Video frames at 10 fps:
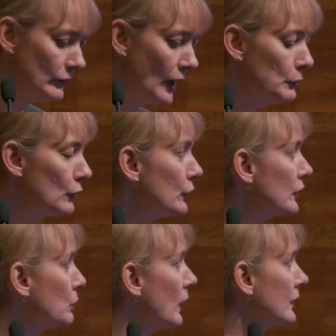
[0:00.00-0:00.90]
I'm not sure
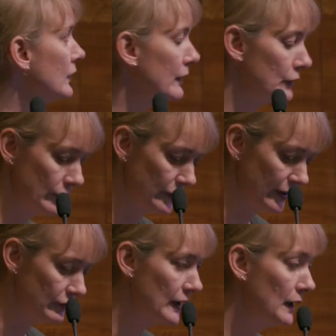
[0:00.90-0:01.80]
it's quite savant
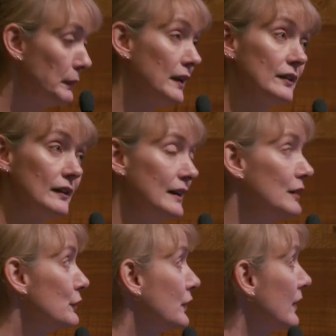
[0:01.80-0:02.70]
stuff, but it's an
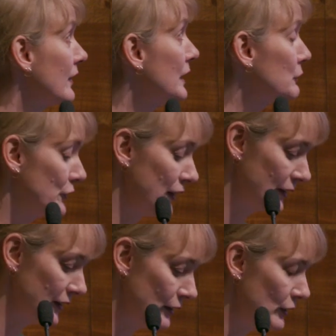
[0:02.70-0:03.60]

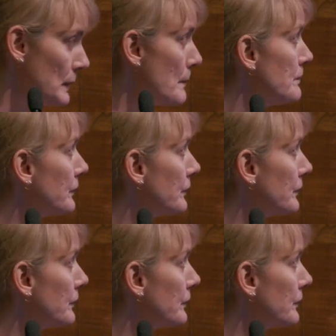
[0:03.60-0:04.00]
interesting theory.